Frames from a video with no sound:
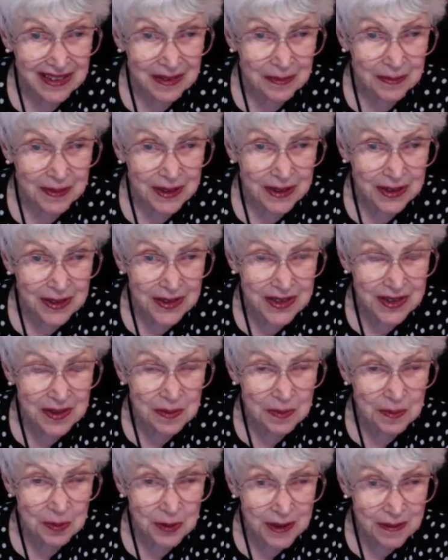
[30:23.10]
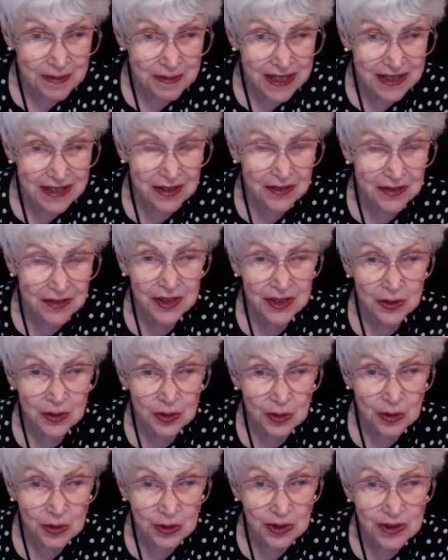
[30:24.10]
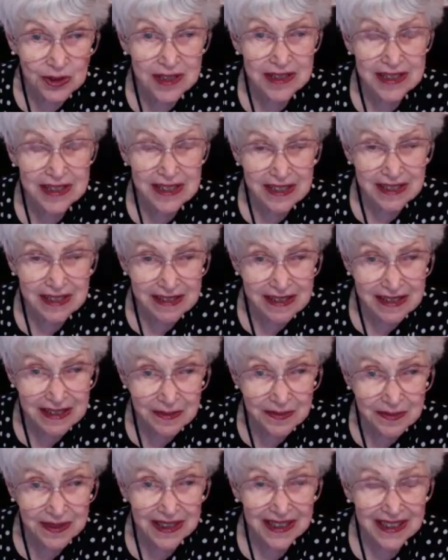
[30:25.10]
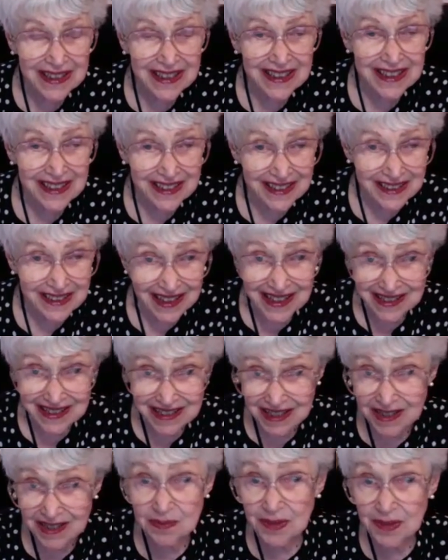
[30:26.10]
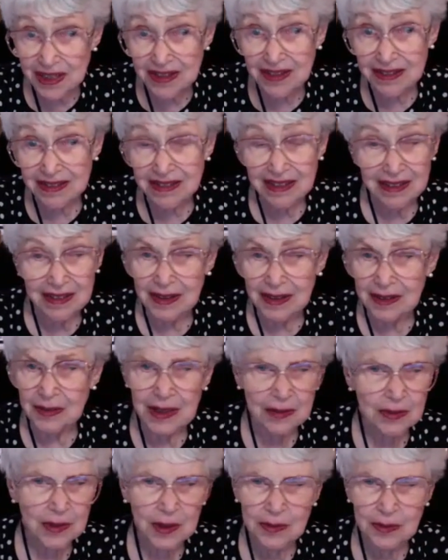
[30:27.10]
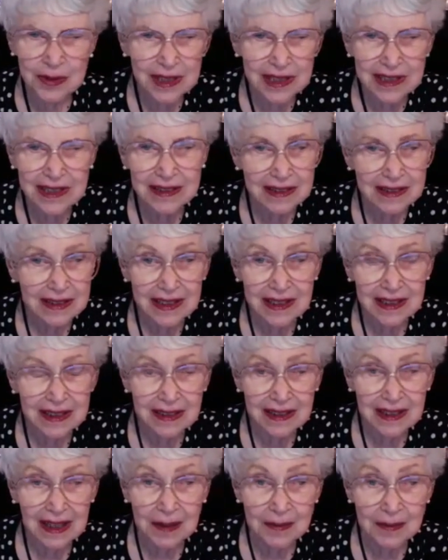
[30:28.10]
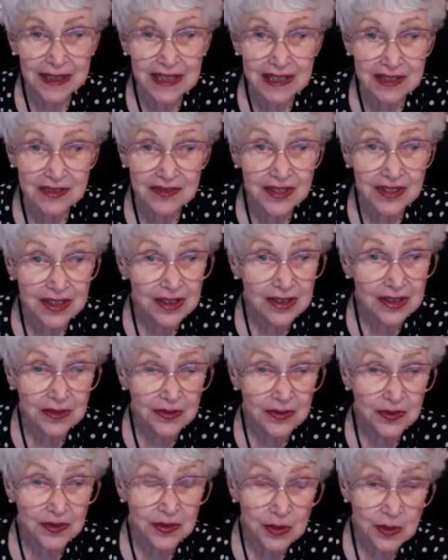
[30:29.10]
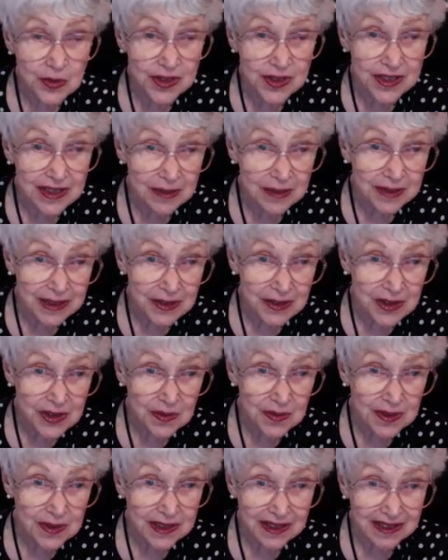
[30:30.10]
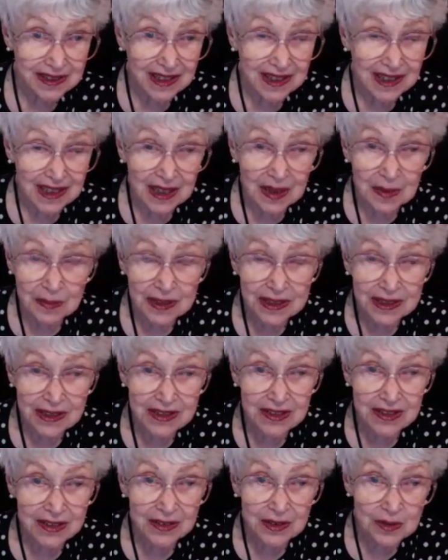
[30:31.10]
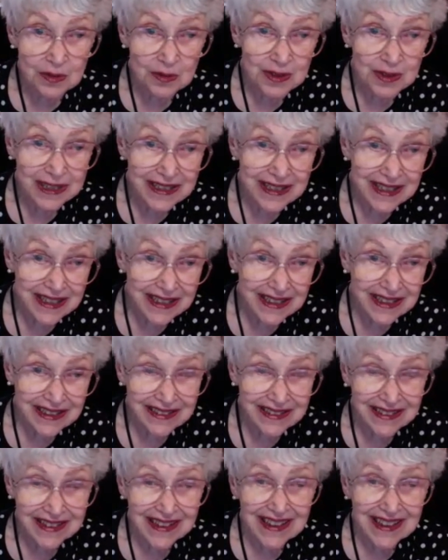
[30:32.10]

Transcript: Because the premise of the old system, as Smith really, it's very confusing about Smith, because on the one hand,